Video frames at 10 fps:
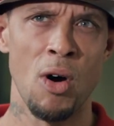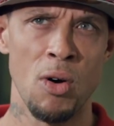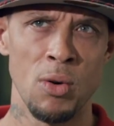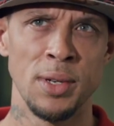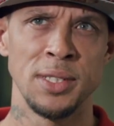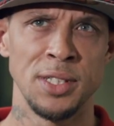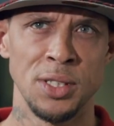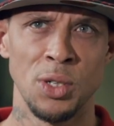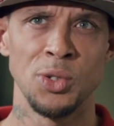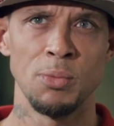always since
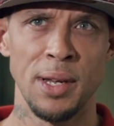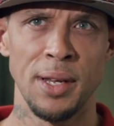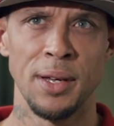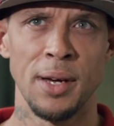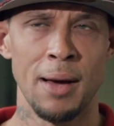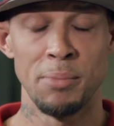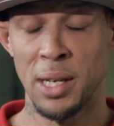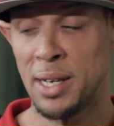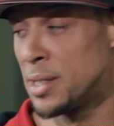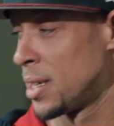social media i'm
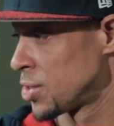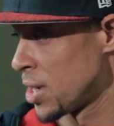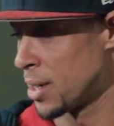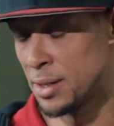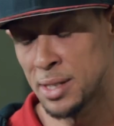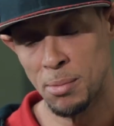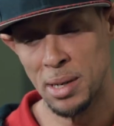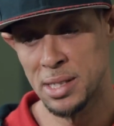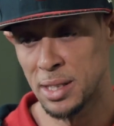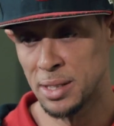blessed and i try to tell
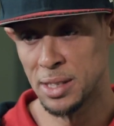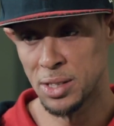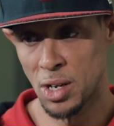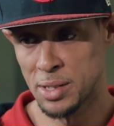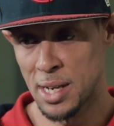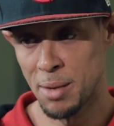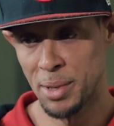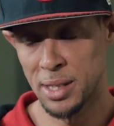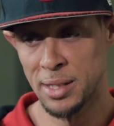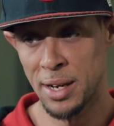my sons this all the time
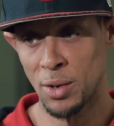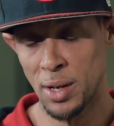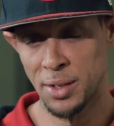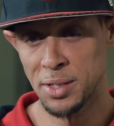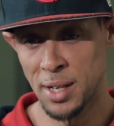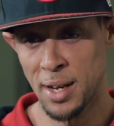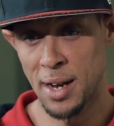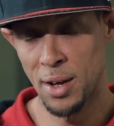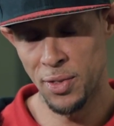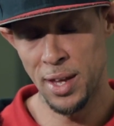because they don't
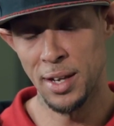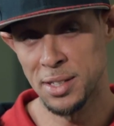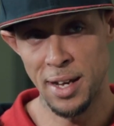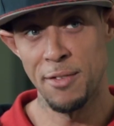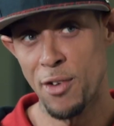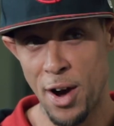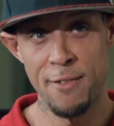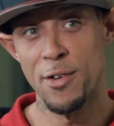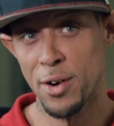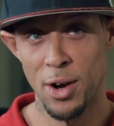understand how things stay
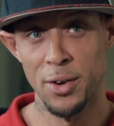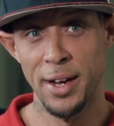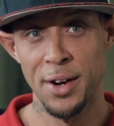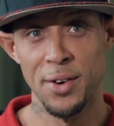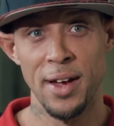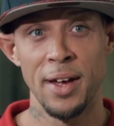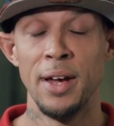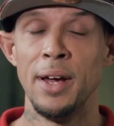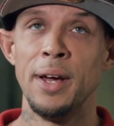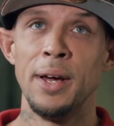forever on the internet
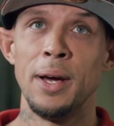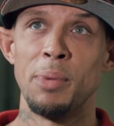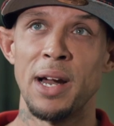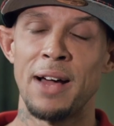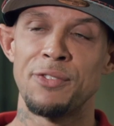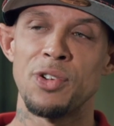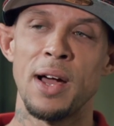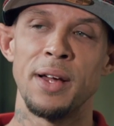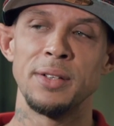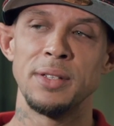but i've
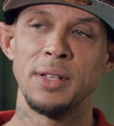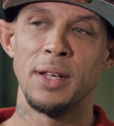tried